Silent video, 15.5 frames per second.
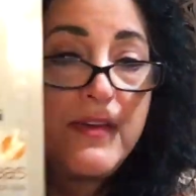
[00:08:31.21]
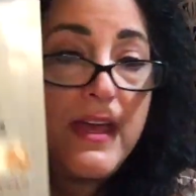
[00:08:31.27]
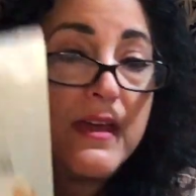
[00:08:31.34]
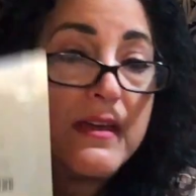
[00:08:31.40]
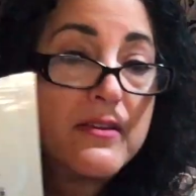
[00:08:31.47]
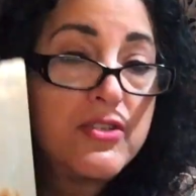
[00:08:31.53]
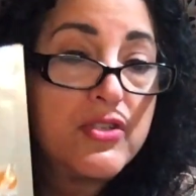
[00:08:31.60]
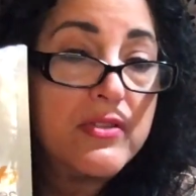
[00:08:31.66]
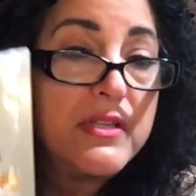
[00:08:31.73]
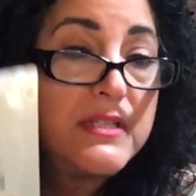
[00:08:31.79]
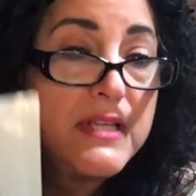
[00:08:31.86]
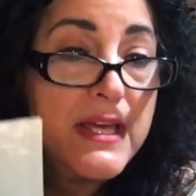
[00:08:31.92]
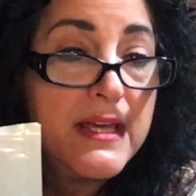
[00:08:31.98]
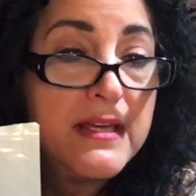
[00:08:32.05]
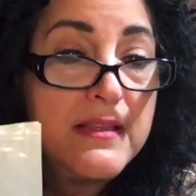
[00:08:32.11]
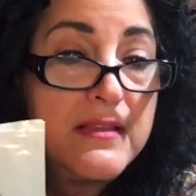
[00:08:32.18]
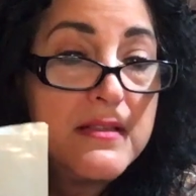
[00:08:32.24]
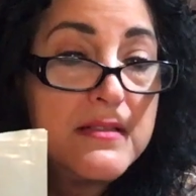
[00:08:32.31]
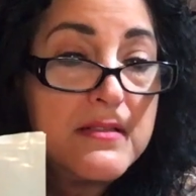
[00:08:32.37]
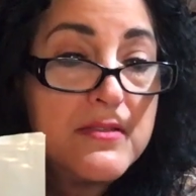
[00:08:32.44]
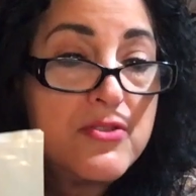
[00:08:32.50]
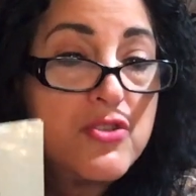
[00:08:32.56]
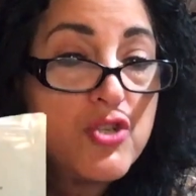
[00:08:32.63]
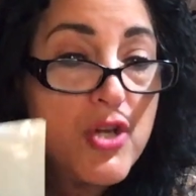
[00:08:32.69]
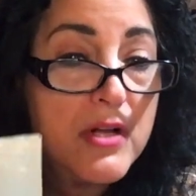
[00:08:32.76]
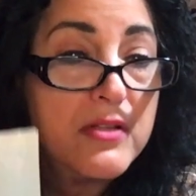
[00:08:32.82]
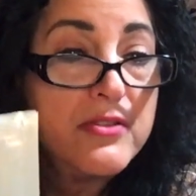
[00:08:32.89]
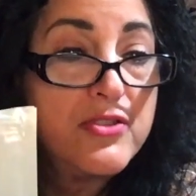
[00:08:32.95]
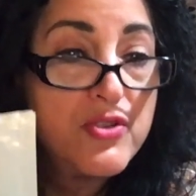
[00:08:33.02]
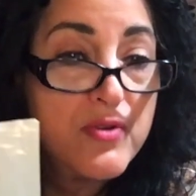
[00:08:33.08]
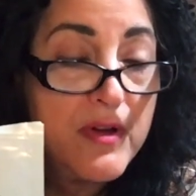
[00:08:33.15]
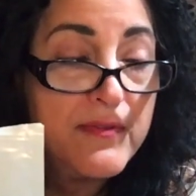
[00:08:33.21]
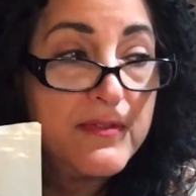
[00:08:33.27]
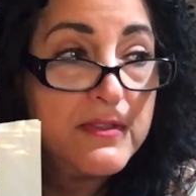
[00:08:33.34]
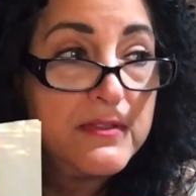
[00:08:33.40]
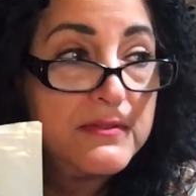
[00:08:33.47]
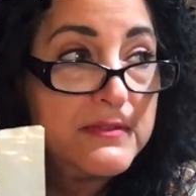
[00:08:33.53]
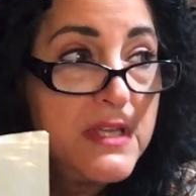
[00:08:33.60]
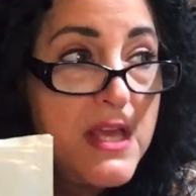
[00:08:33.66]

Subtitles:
actually taken this chocolate truffle